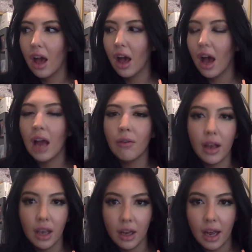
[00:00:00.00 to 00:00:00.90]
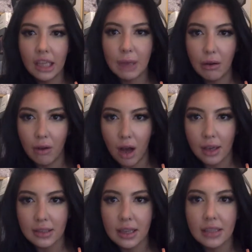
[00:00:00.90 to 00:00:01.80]
recognized my
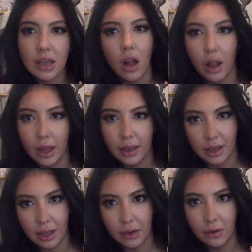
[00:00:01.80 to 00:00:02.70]
wrongs, and that's all I can do.